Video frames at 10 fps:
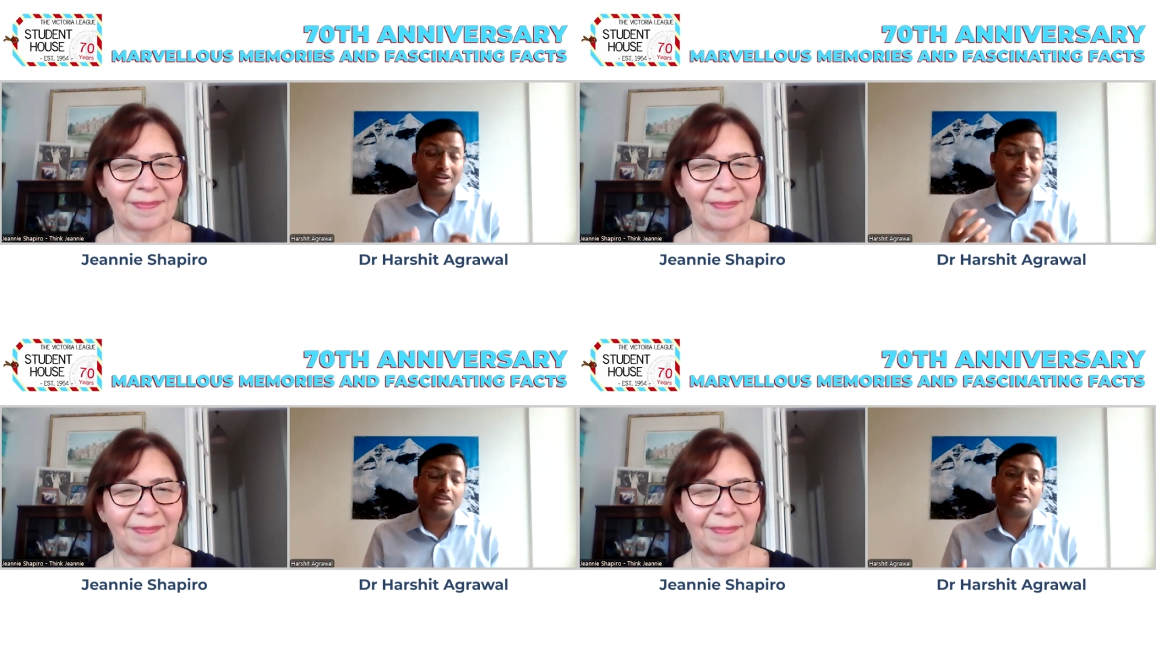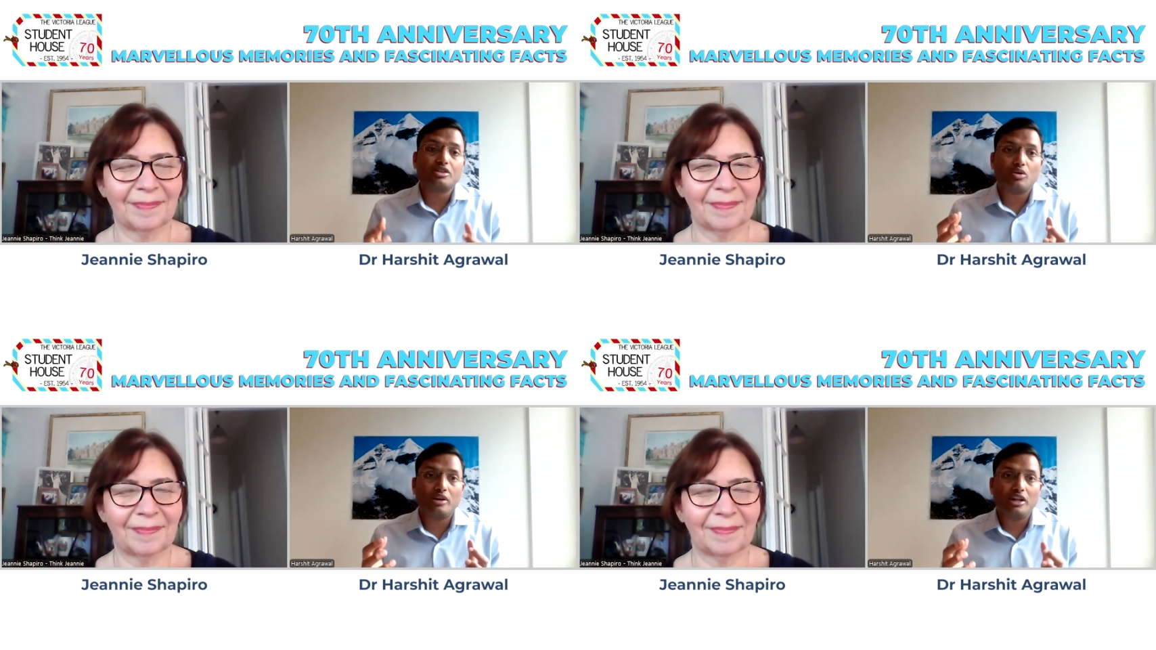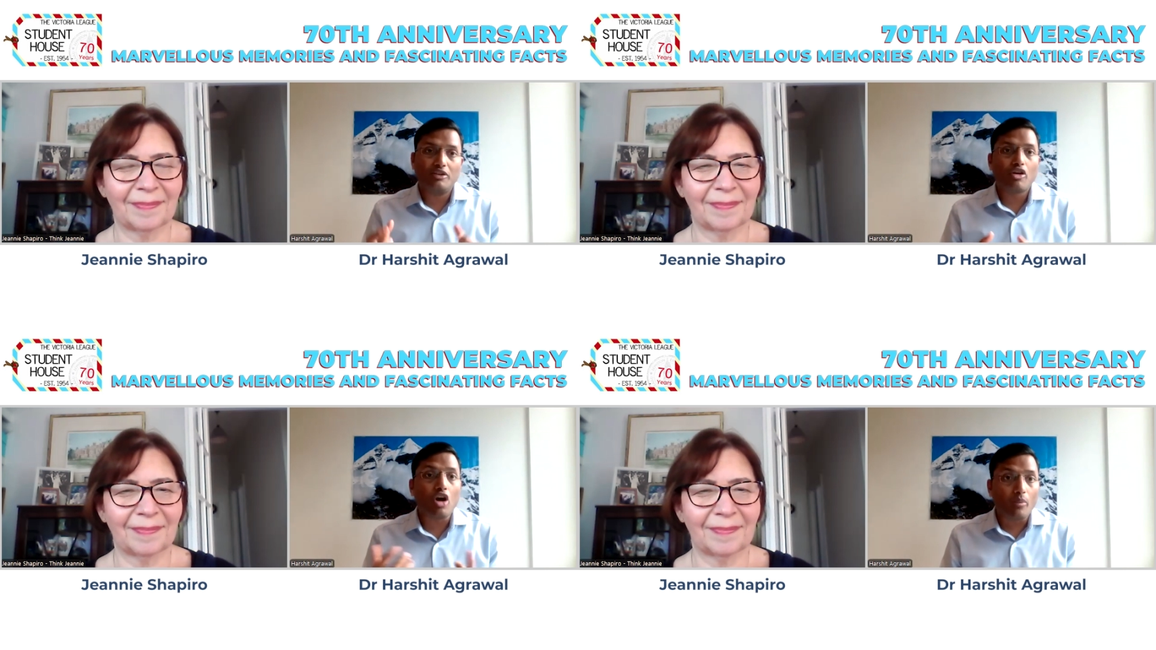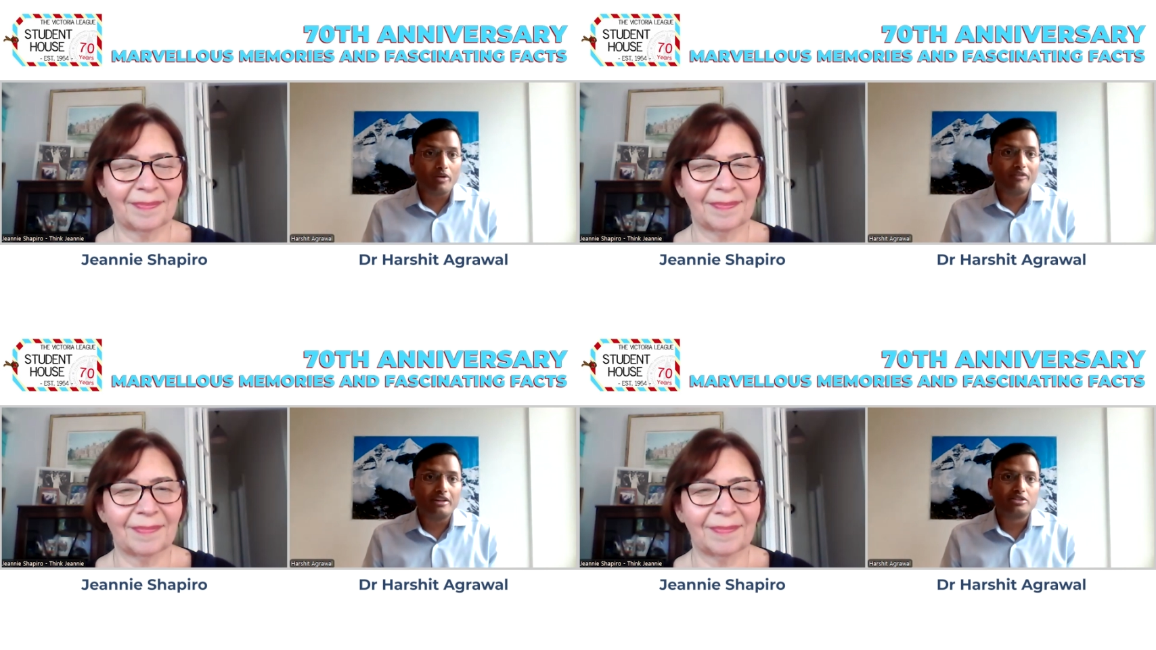Speaker 1: because it is only for
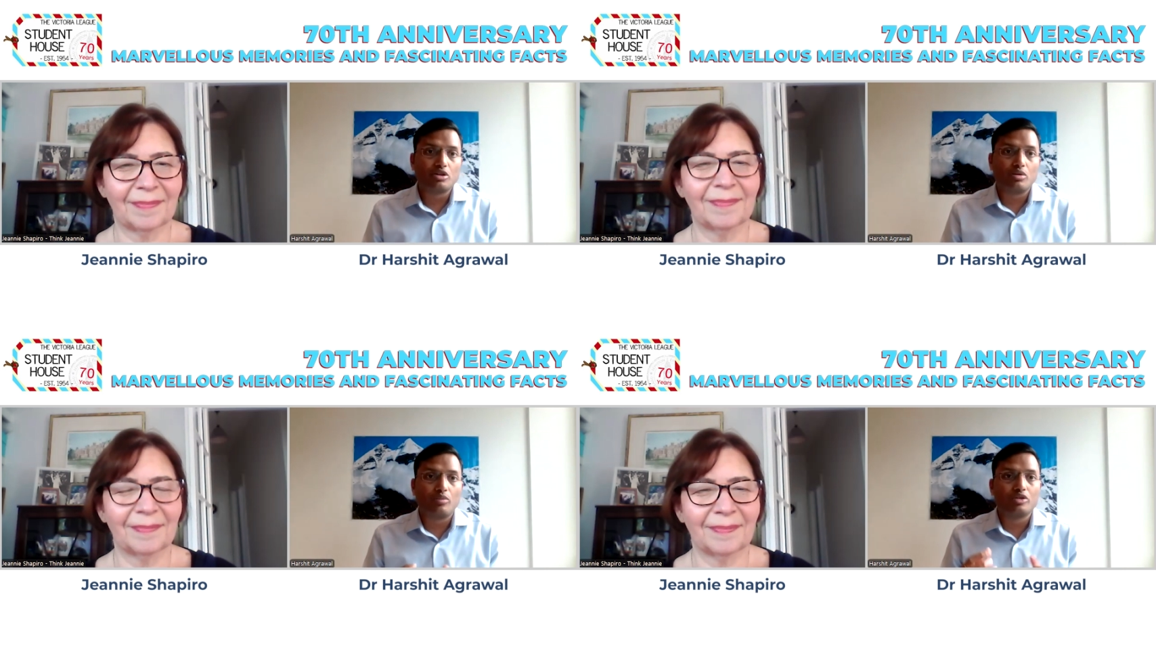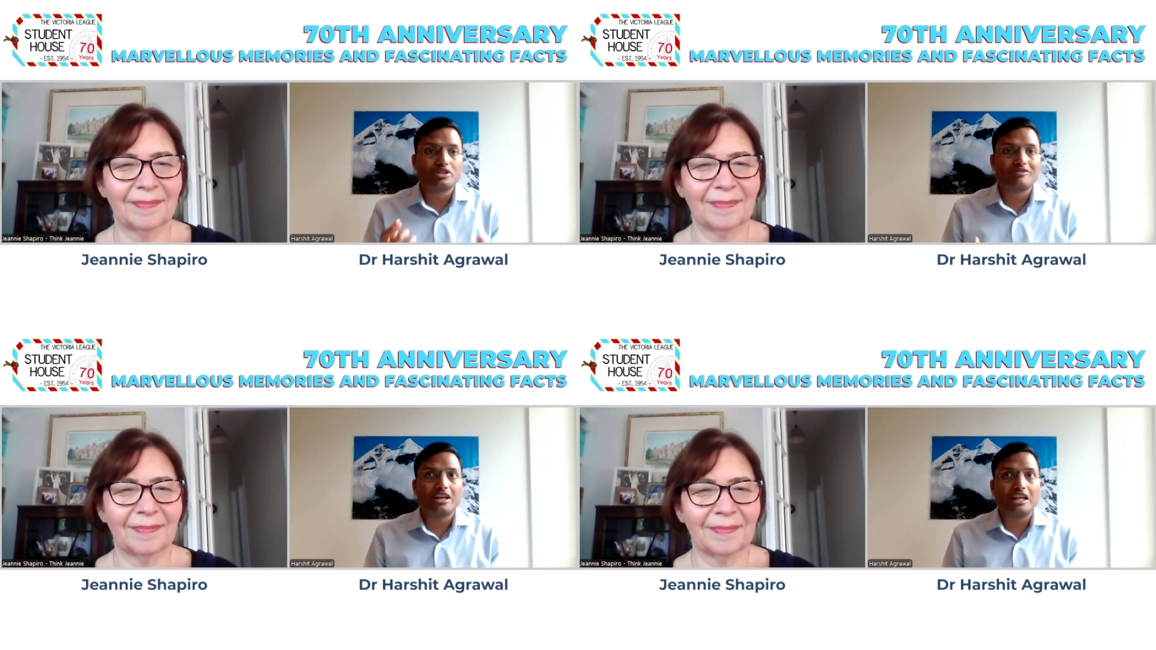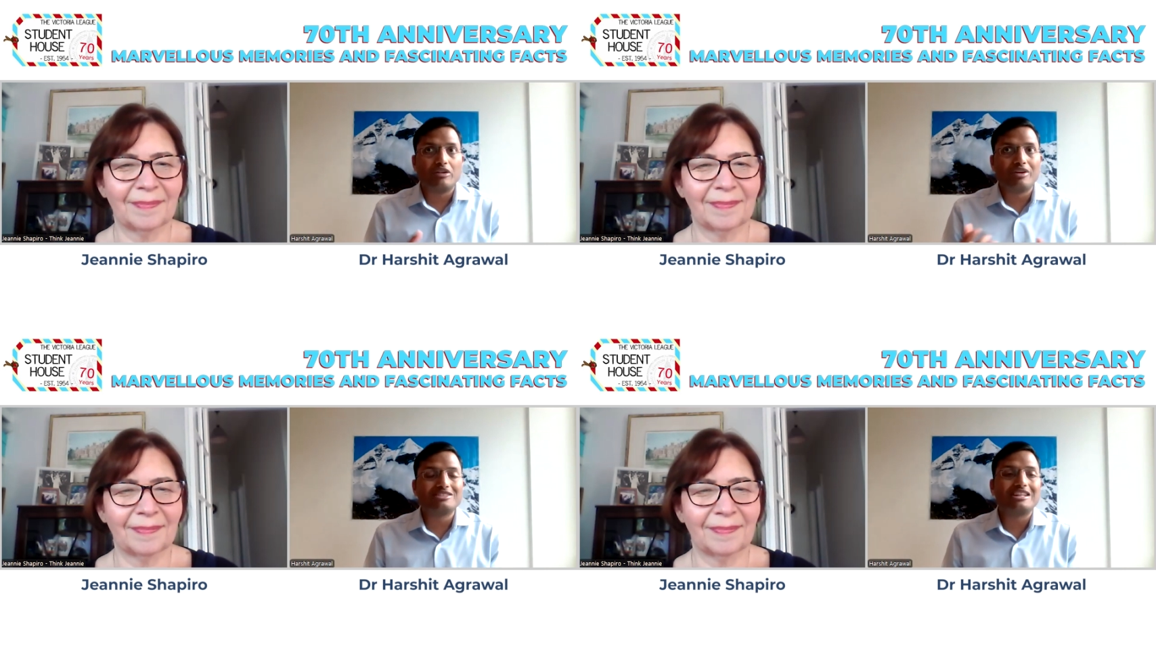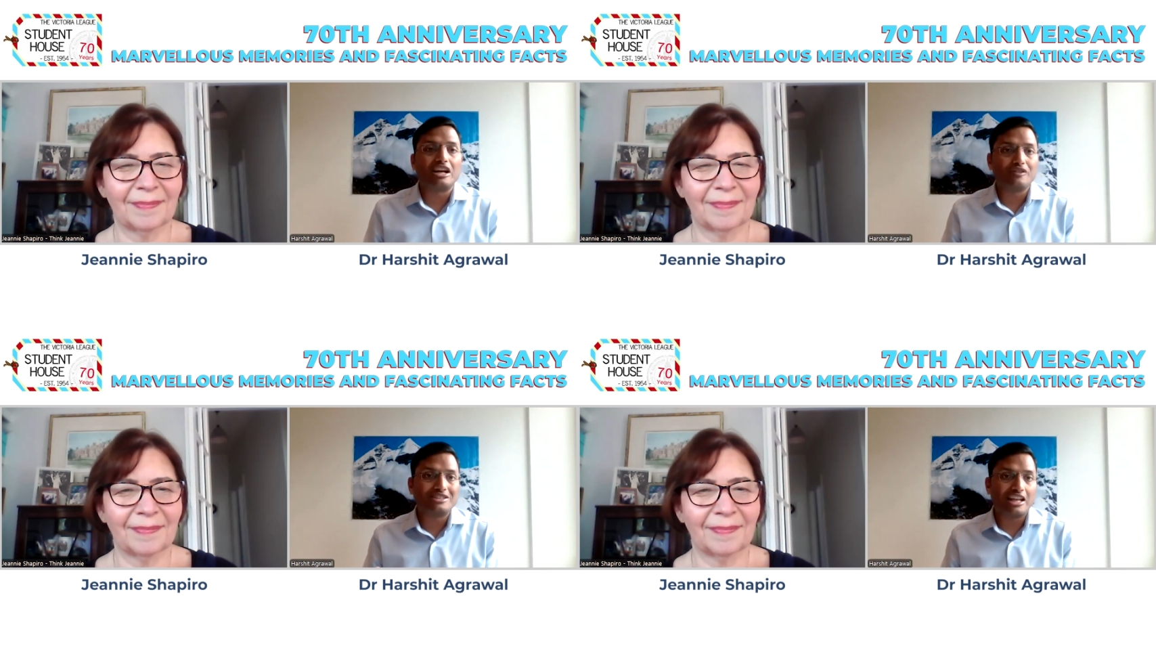commonwealth so most of the events
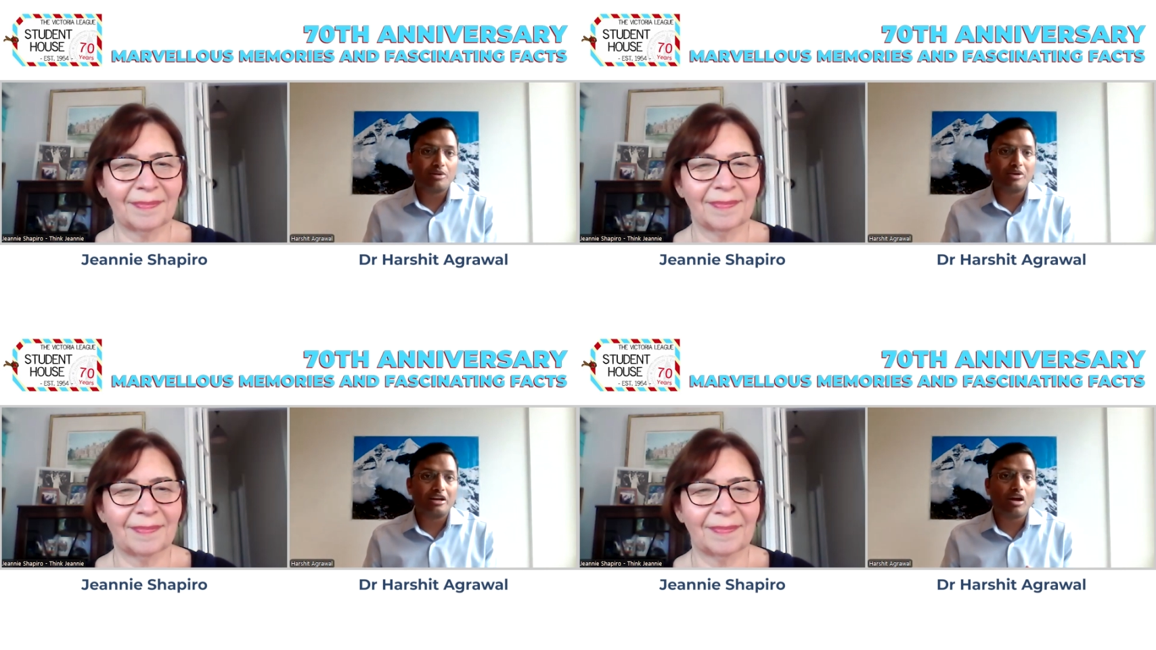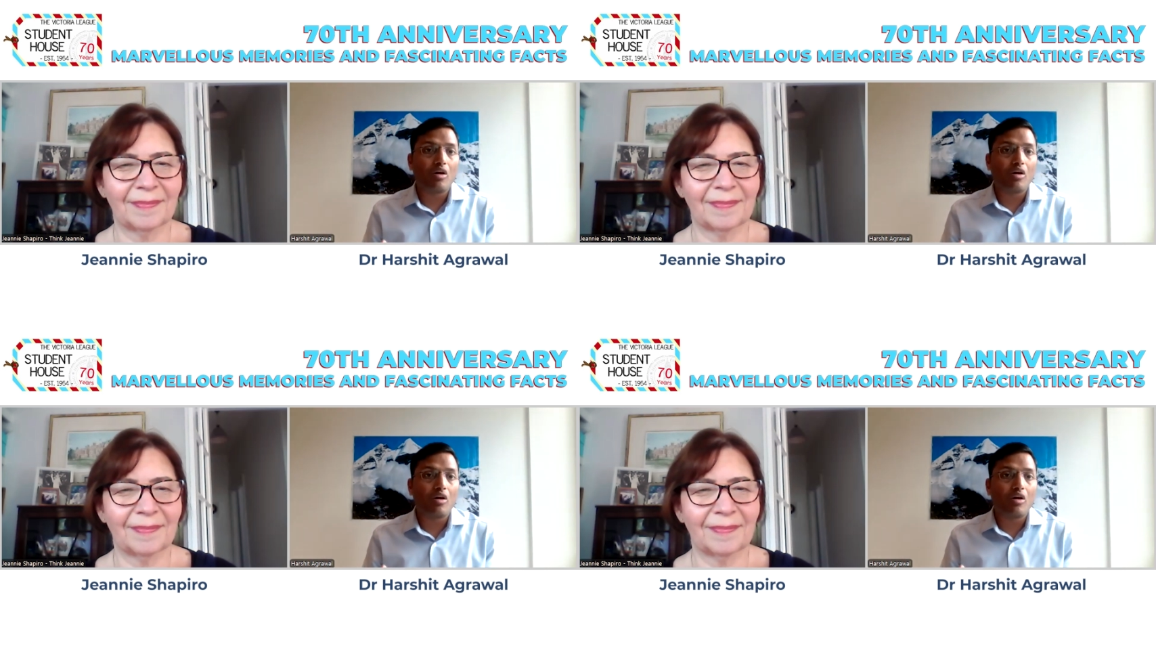that we celebrate